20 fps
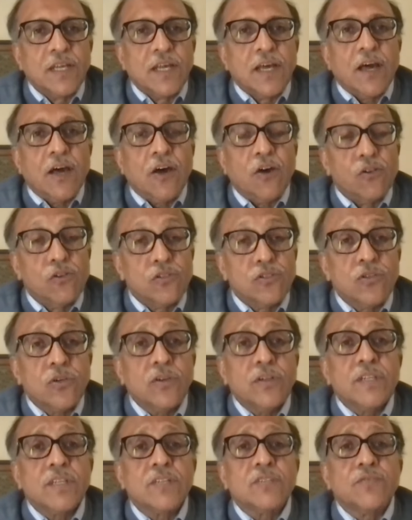Also,
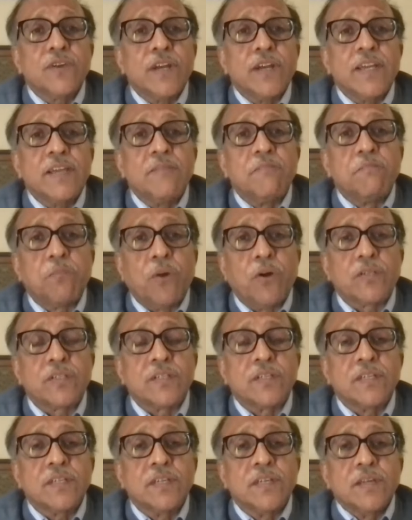it is very
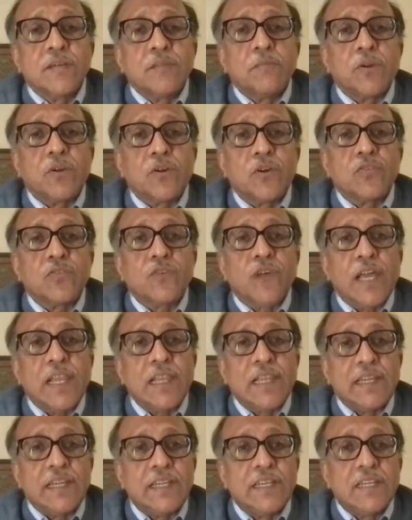important because while
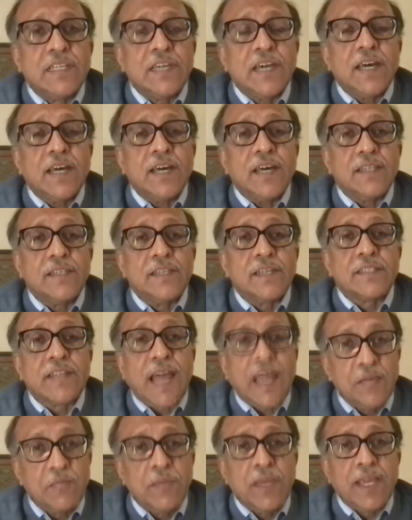India, the
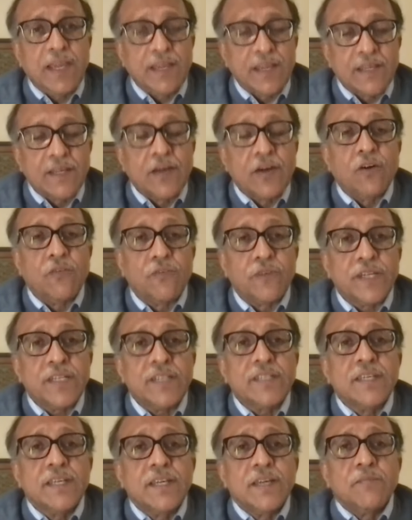timing of
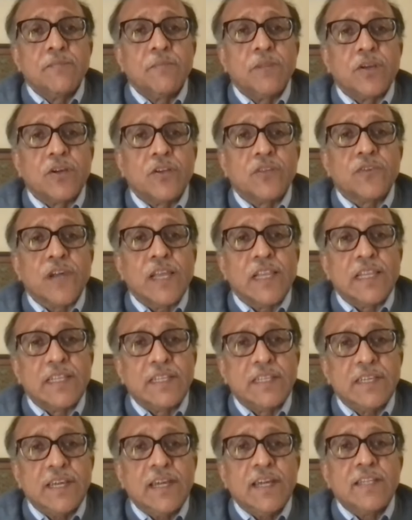it, because while
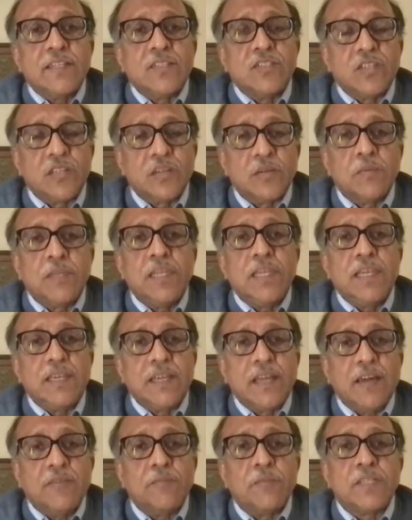India and
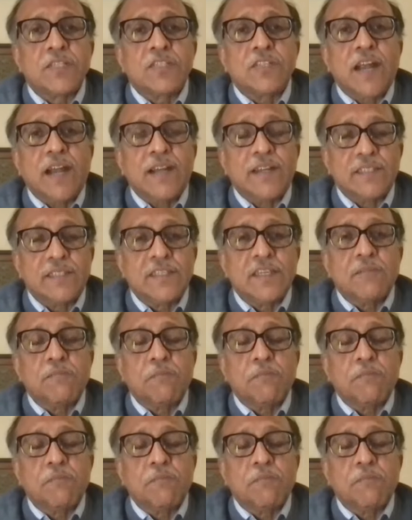Germany have been strategic